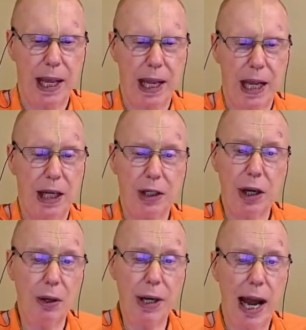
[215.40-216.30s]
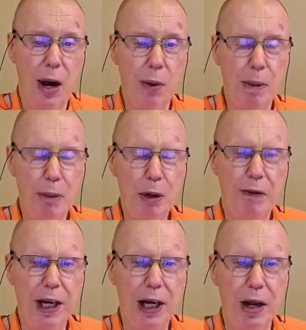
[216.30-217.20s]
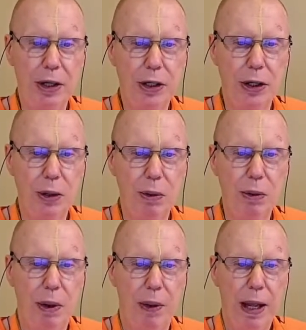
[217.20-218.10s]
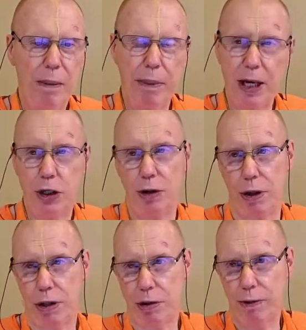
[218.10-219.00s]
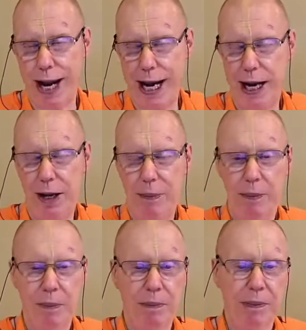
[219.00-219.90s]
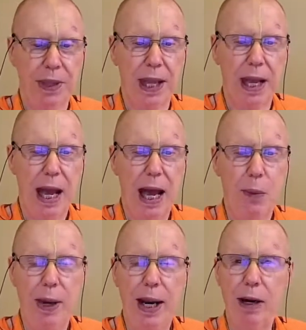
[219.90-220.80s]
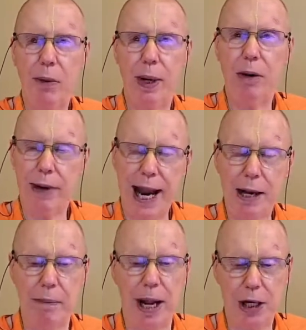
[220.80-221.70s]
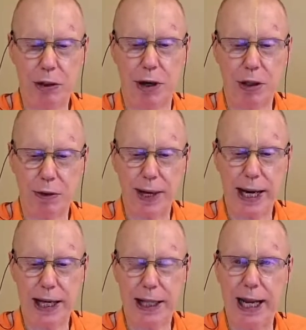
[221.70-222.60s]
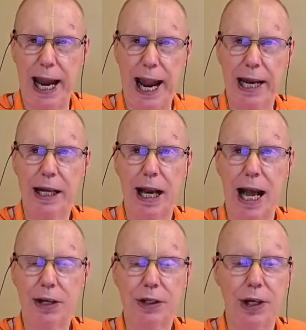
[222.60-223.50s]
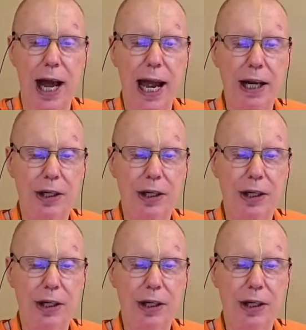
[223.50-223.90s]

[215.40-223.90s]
So now we're moving on to Mantra 3. We read Mantra 3 at the end last night,